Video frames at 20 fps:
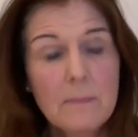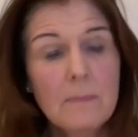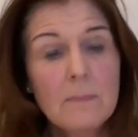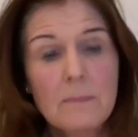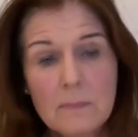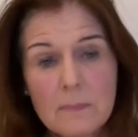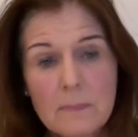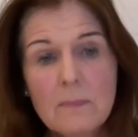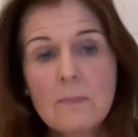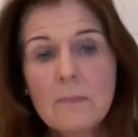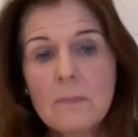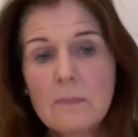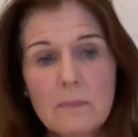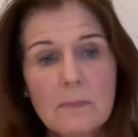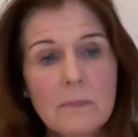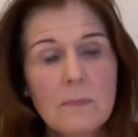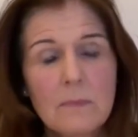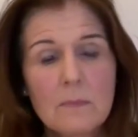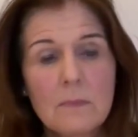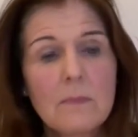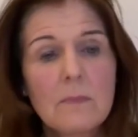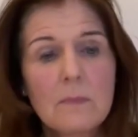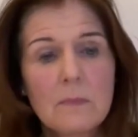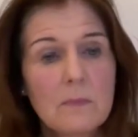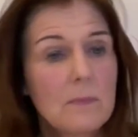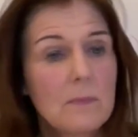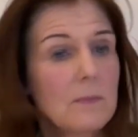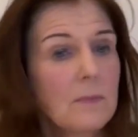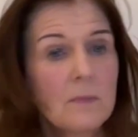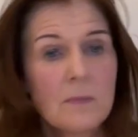make sense of that
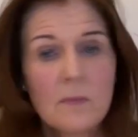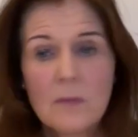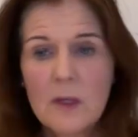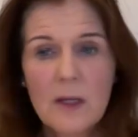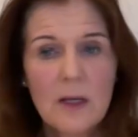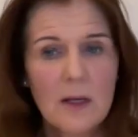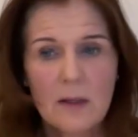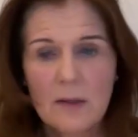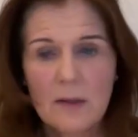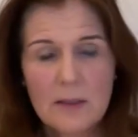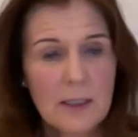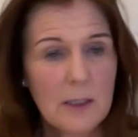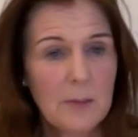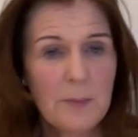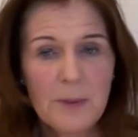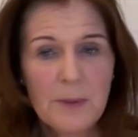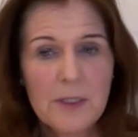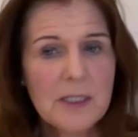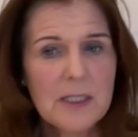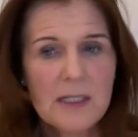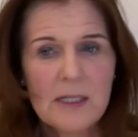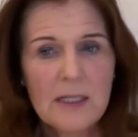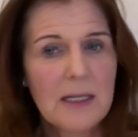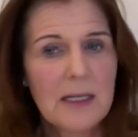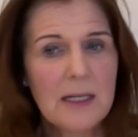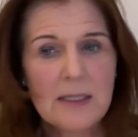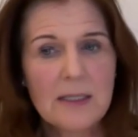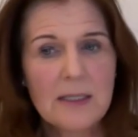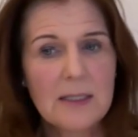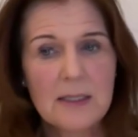and maybe let go of some
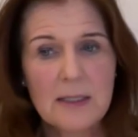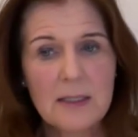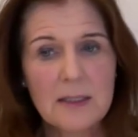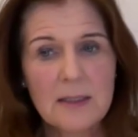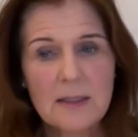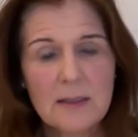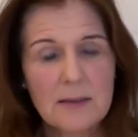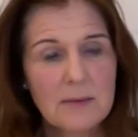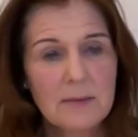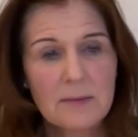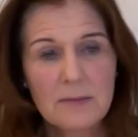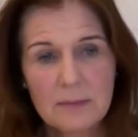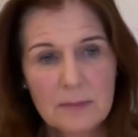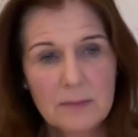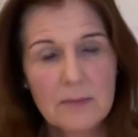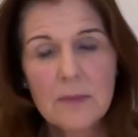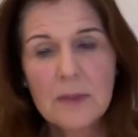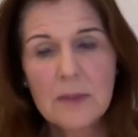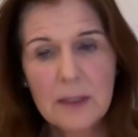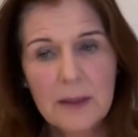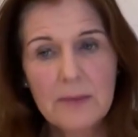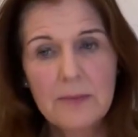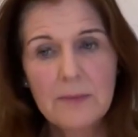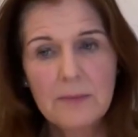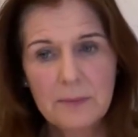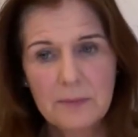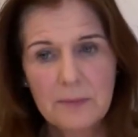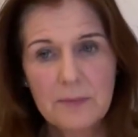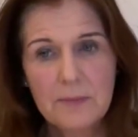of it. Yeah.